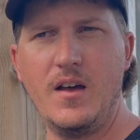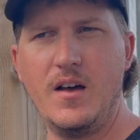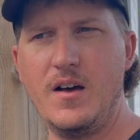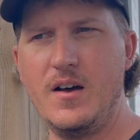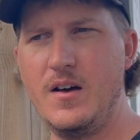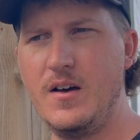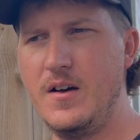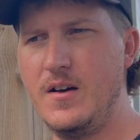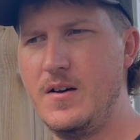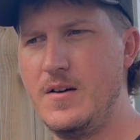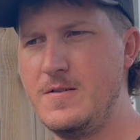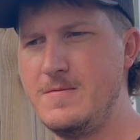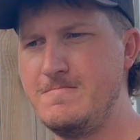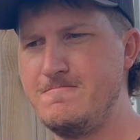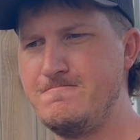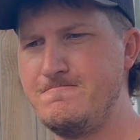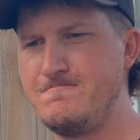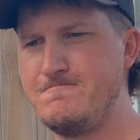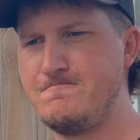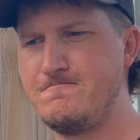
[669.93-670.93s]

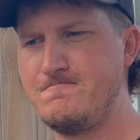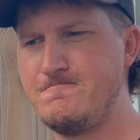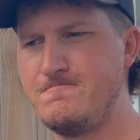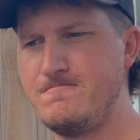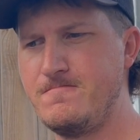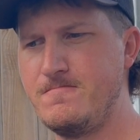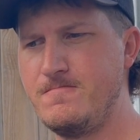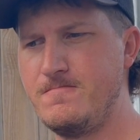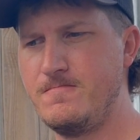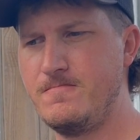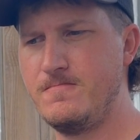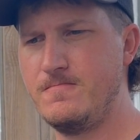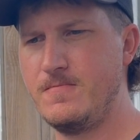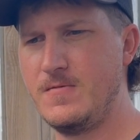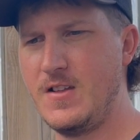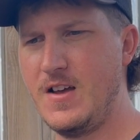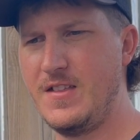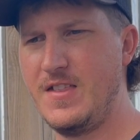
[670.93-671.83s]
I